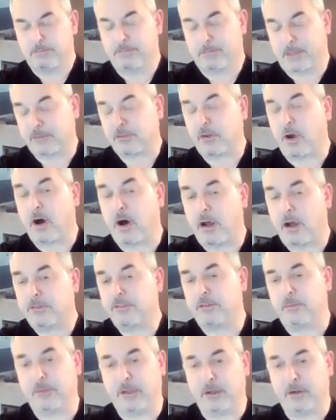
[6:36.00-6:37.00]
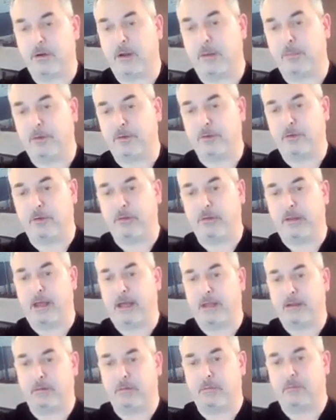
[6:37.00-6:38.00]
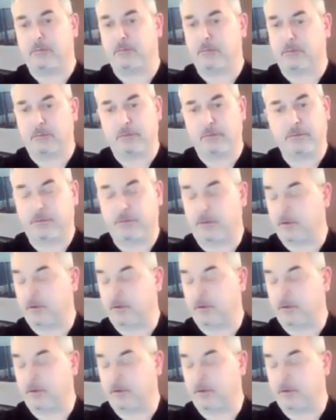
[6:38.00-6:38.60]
That's awesome that you're able to do that. It's